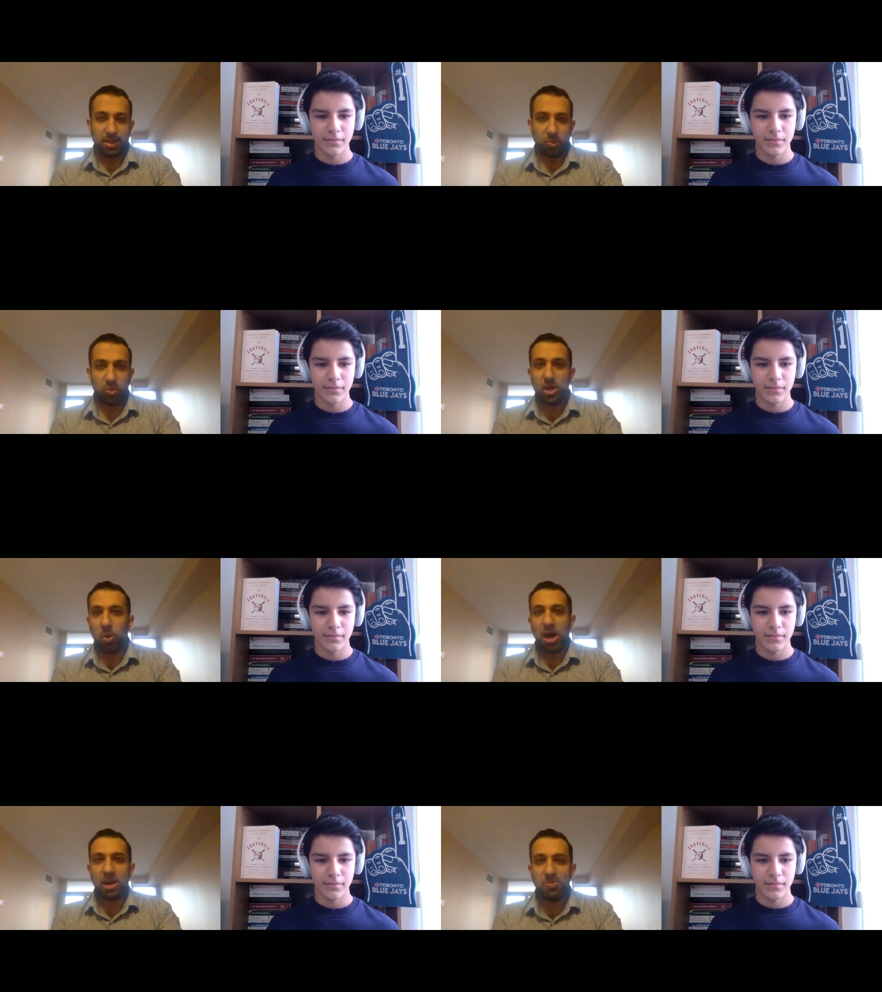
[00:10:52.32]
Speaker 1: we
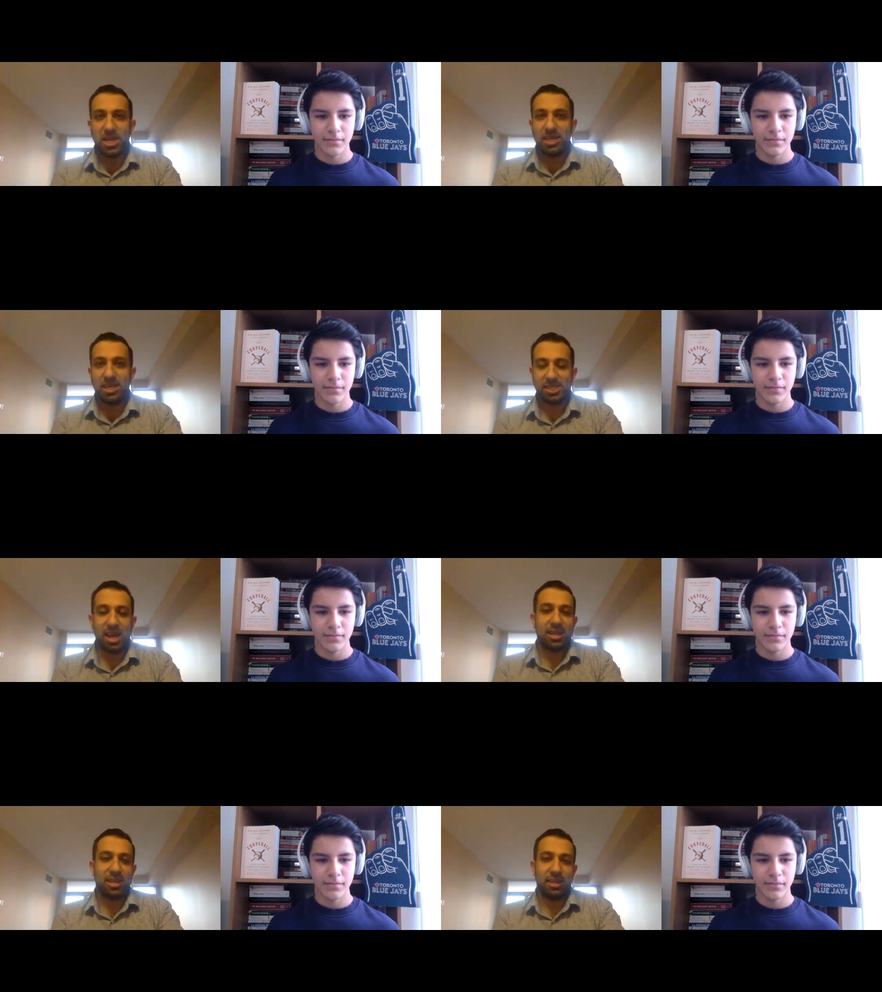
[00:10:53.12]
don't want to be
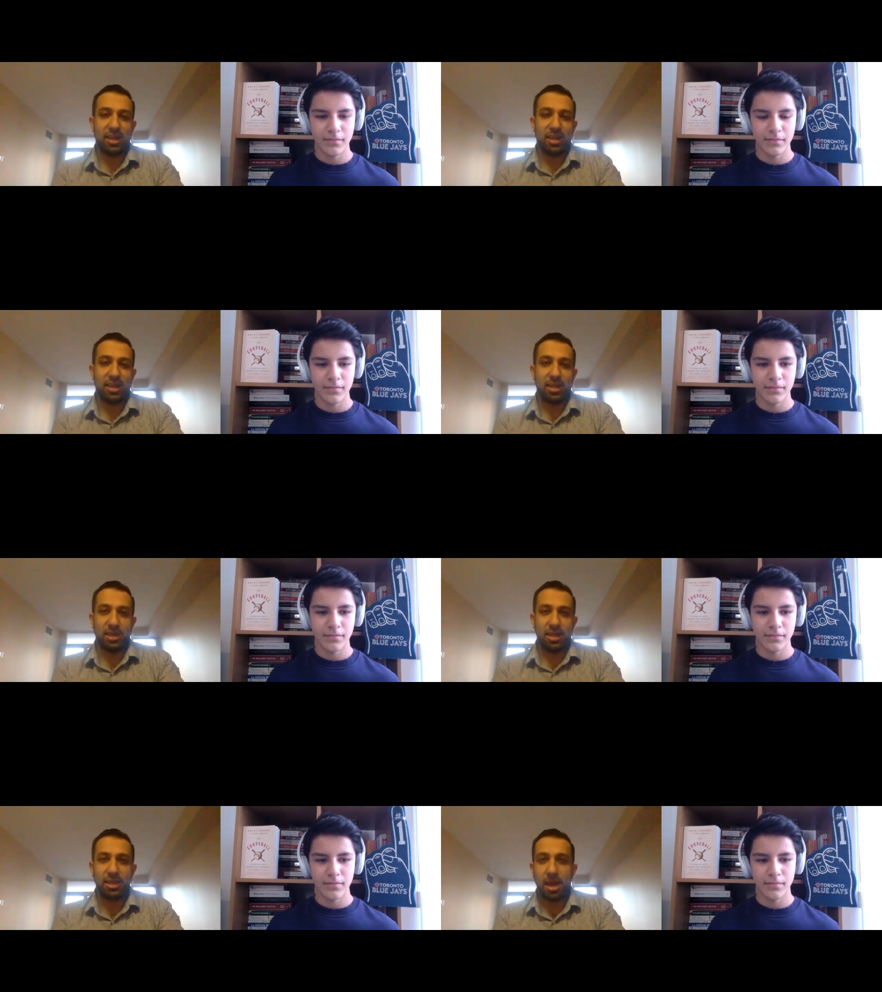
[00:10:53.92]
stuck in, a,
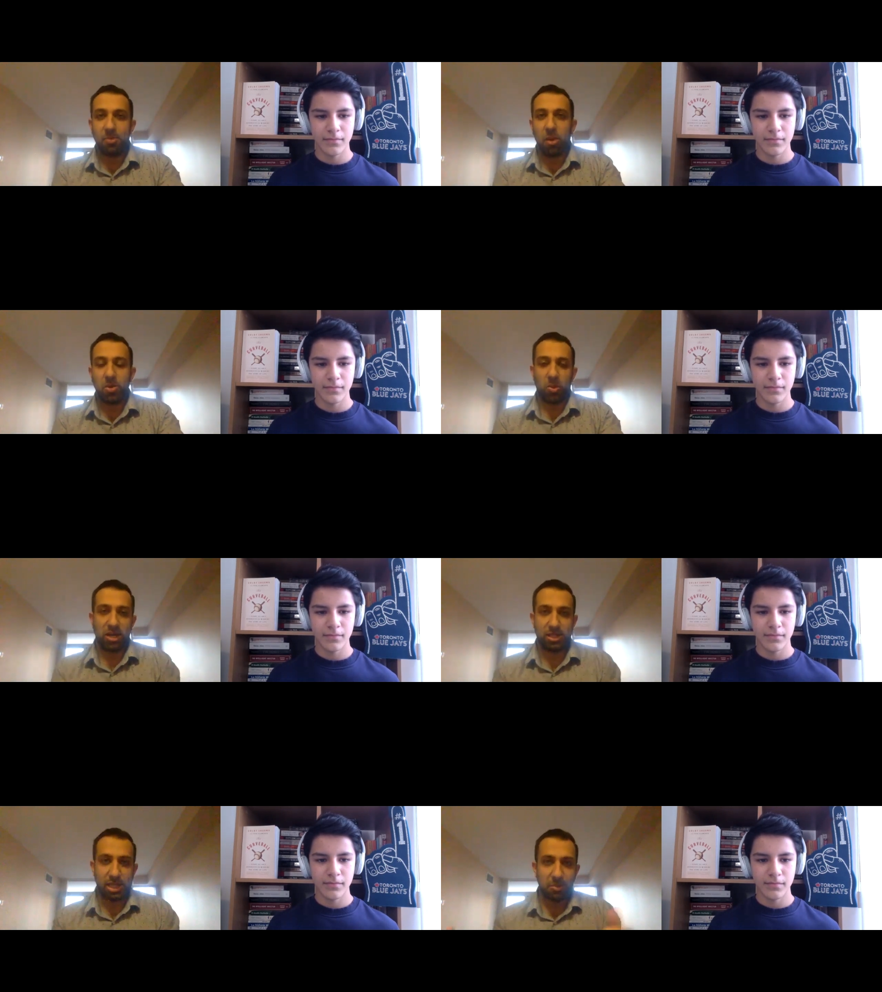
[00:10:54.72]
in that moment when
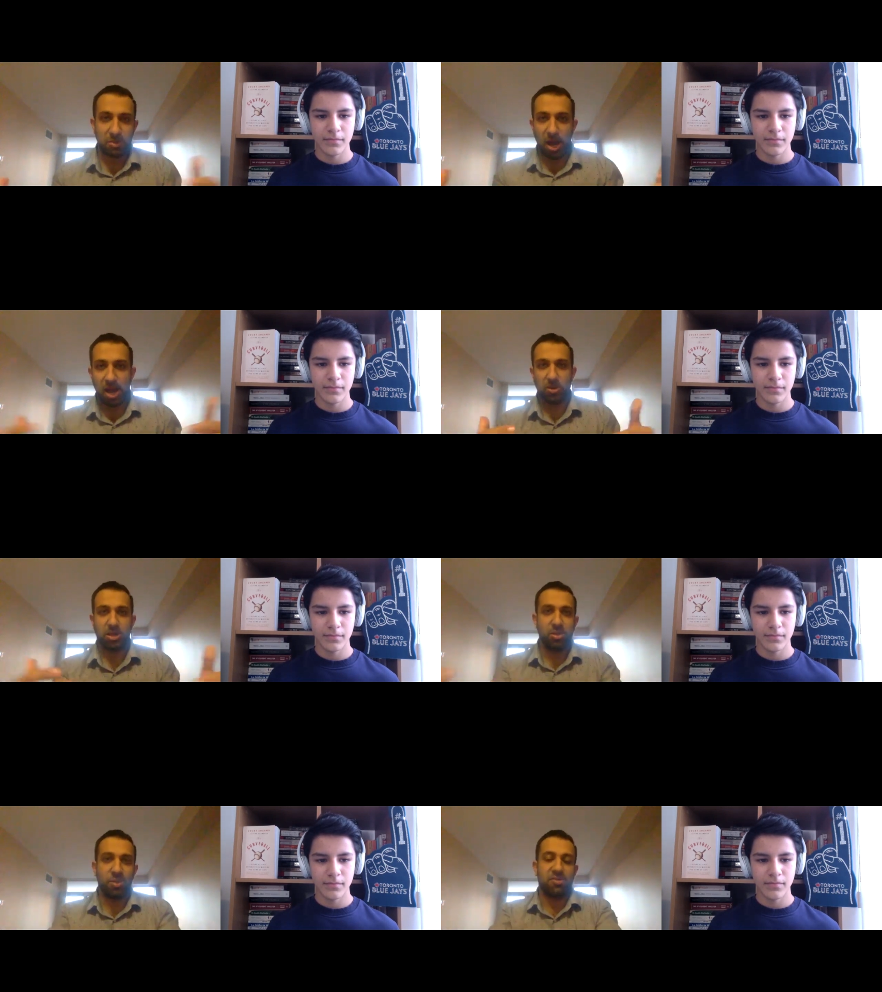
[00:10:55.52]
it comes by with a
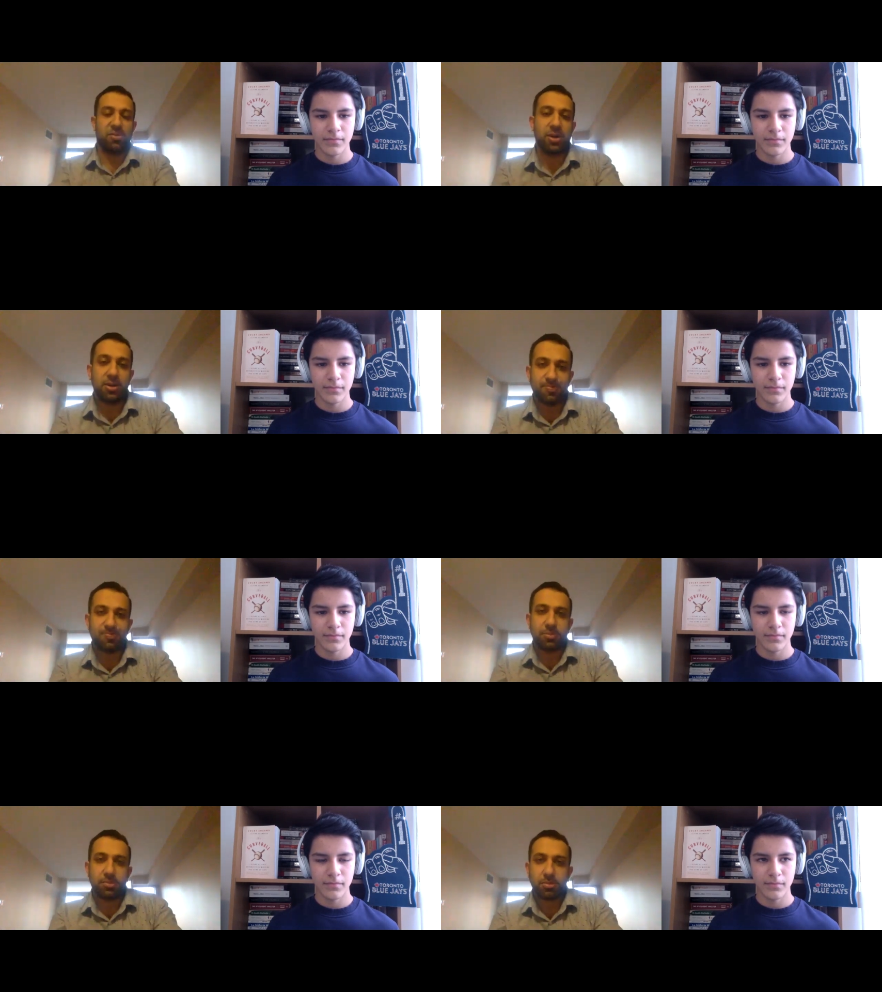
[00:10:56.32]
two by 4
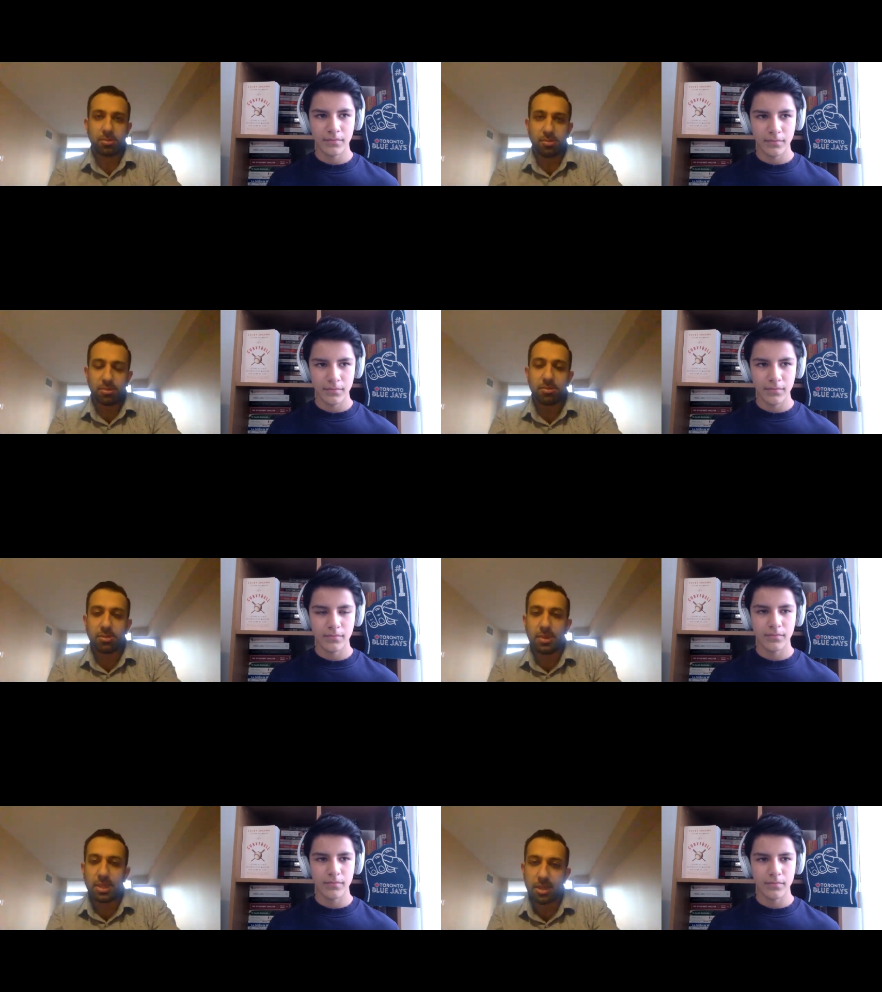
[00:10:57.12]

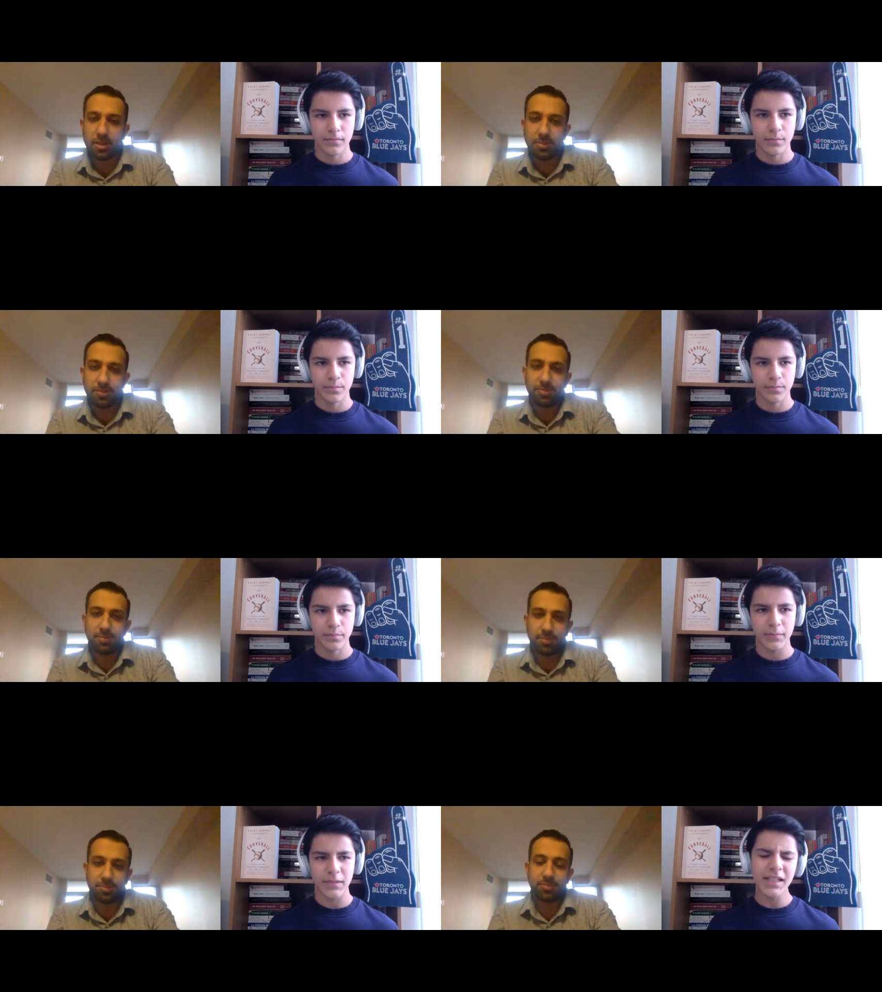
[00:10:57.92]
mm-hmm.
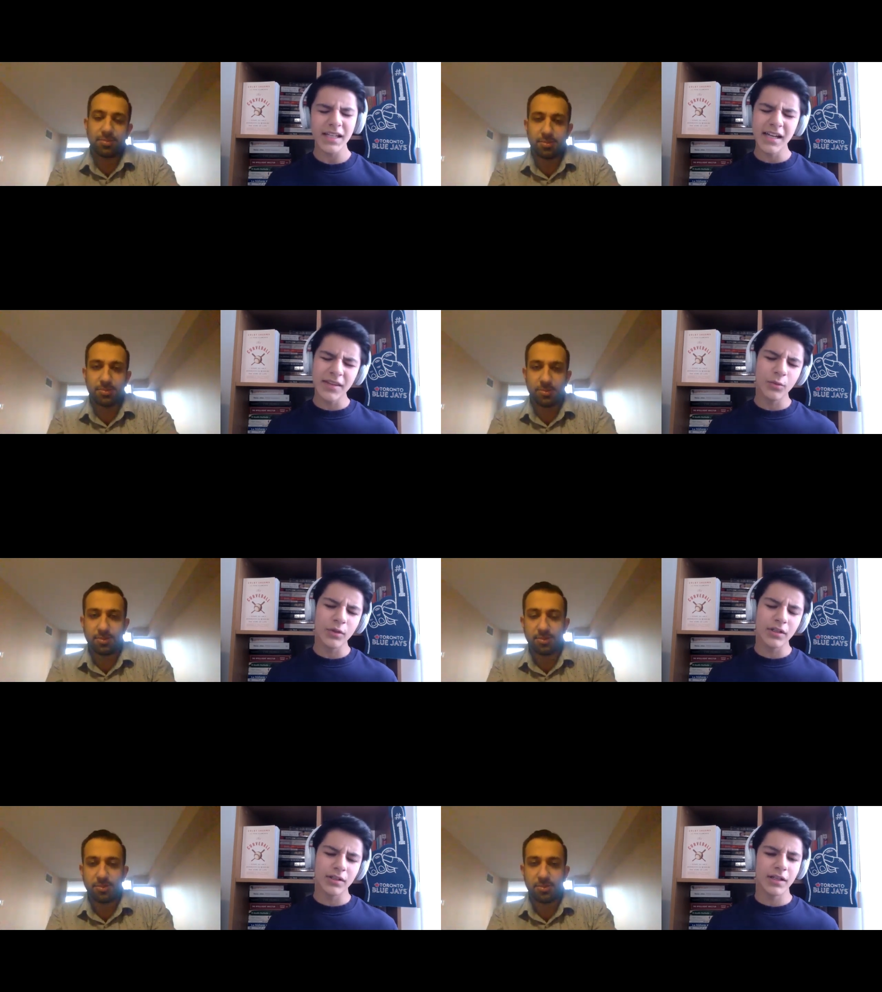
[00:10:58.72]
And
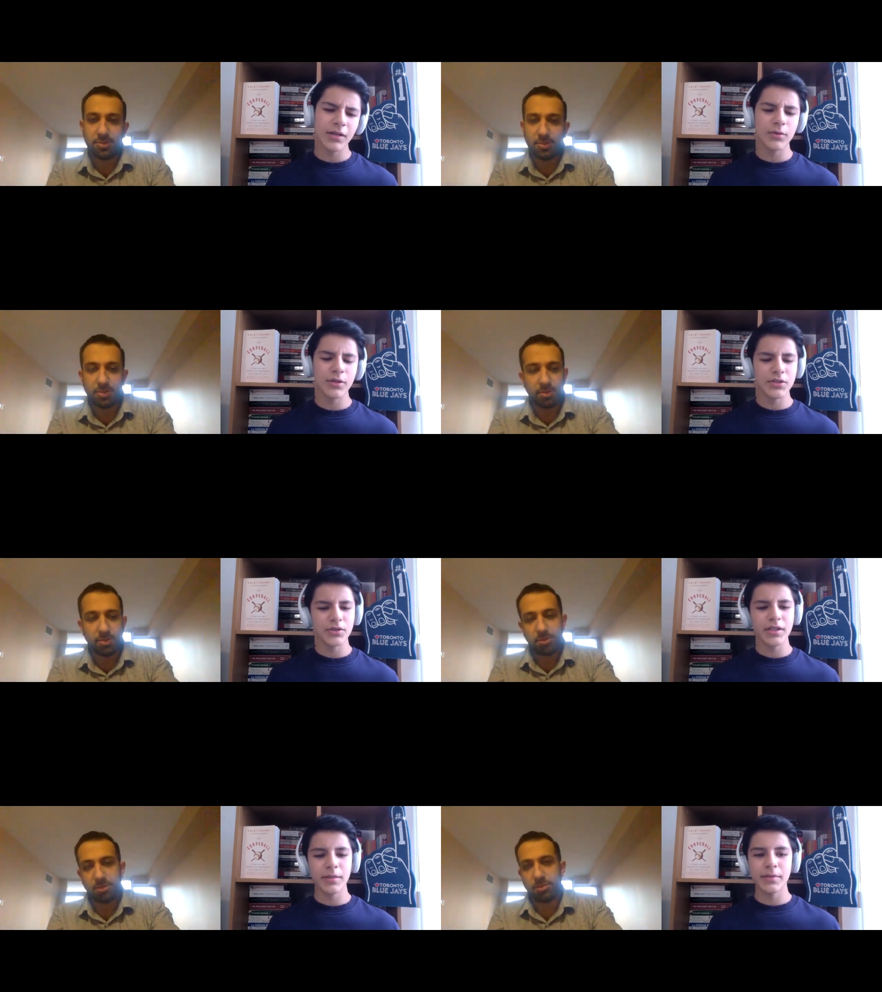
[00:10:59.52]
Speaker 2: well, now returning a